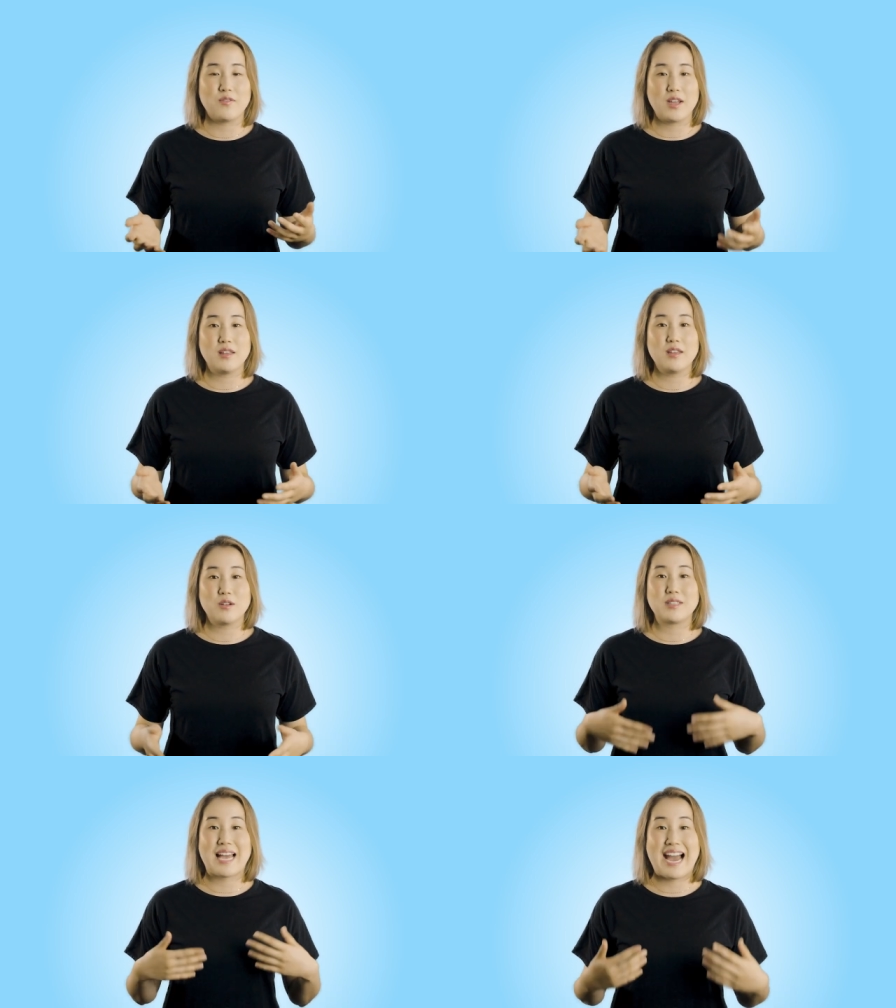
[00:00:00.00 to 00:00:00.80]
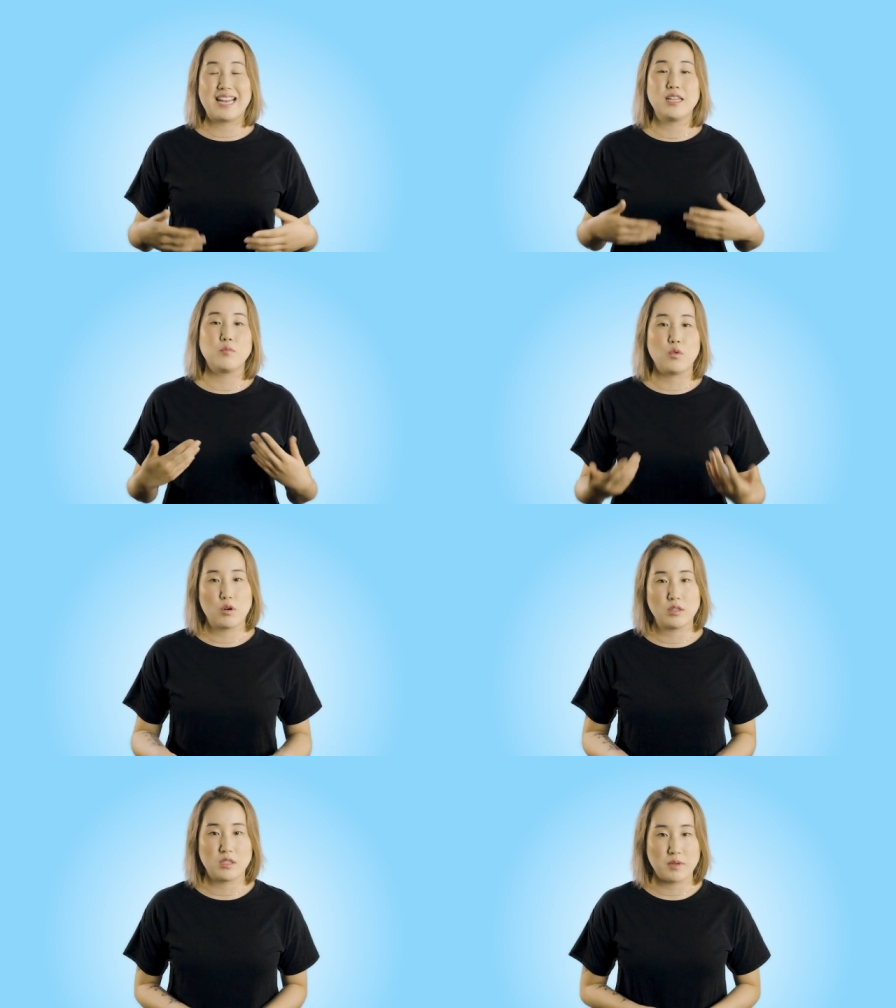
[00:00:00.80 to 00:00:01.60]
If anything, it was adding
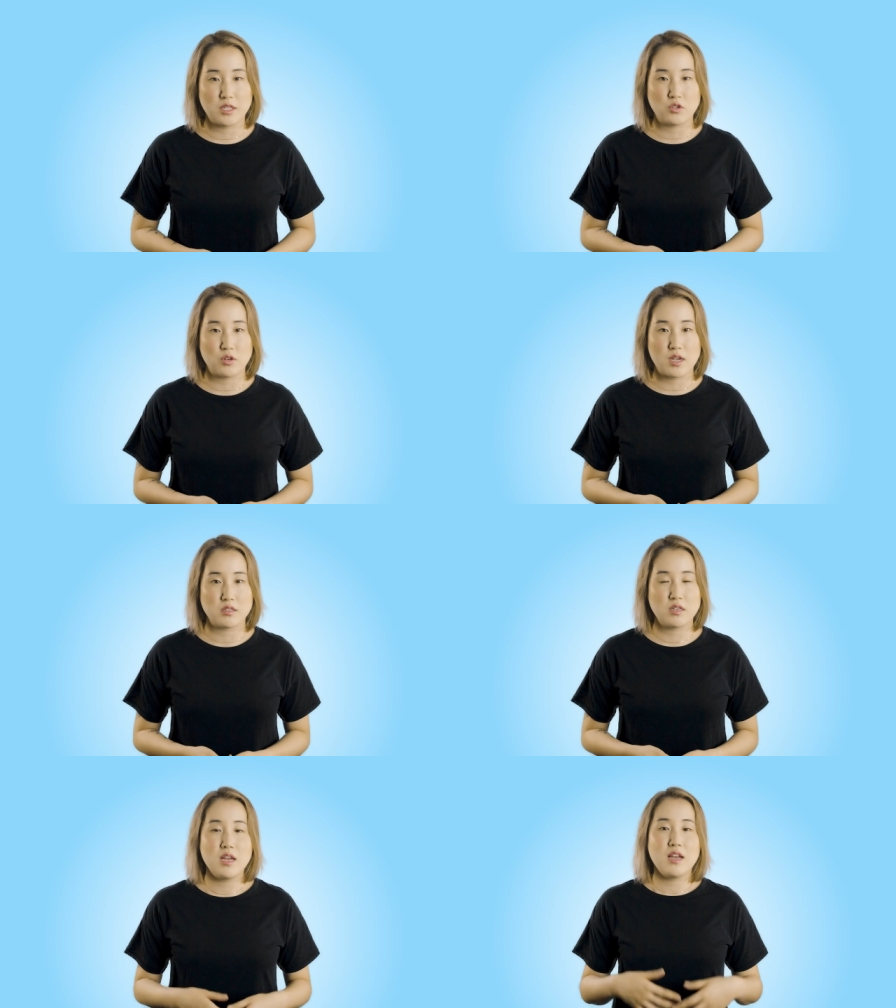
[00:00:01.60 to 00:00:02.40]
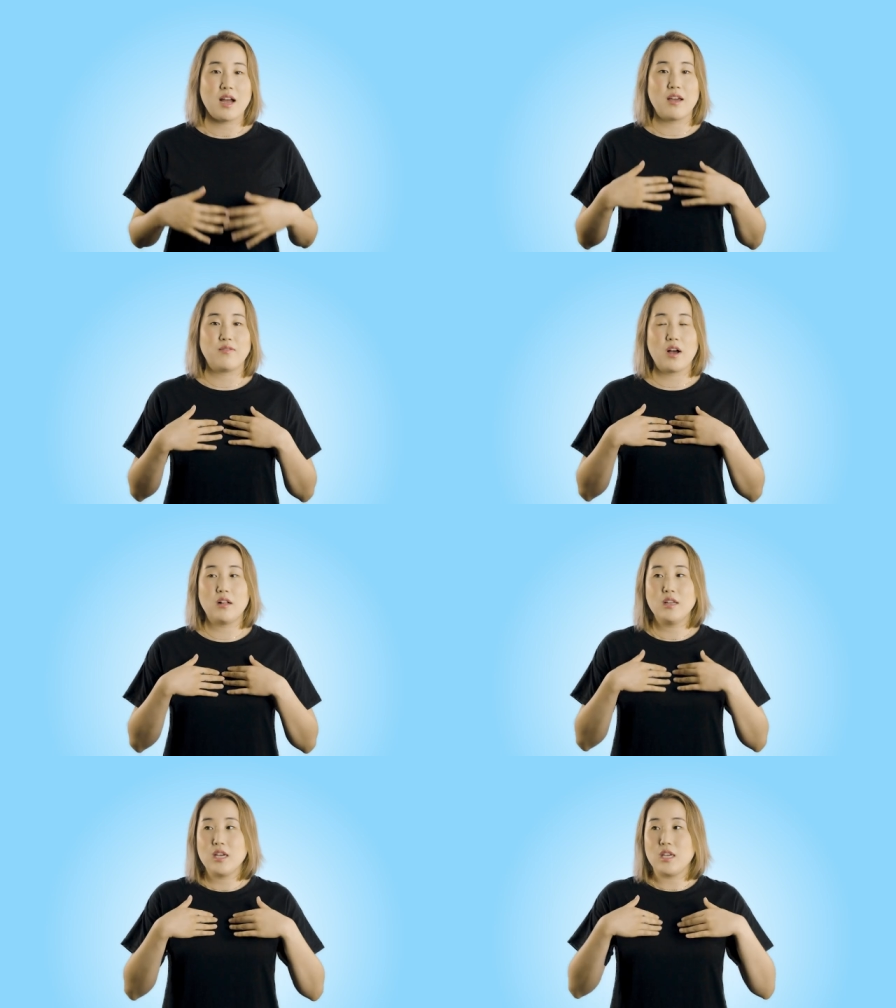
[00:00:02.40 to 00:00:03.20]
more to my stress. I
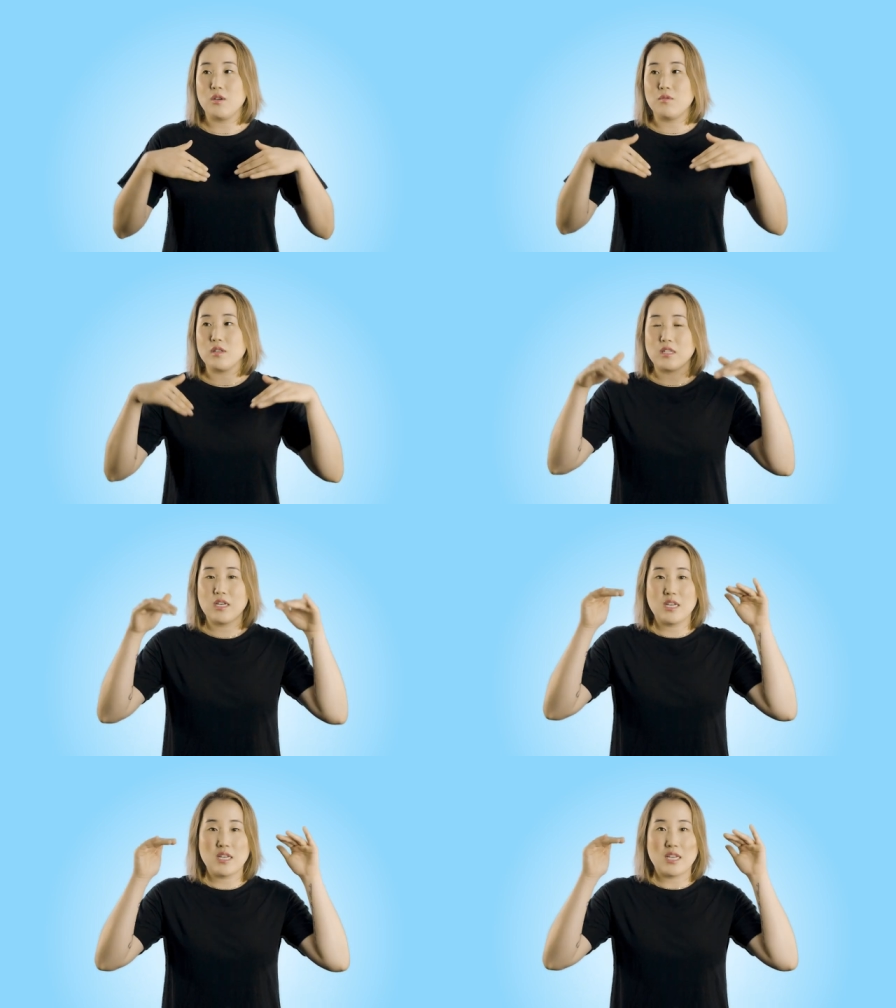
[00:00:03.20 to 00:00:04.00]
felt he was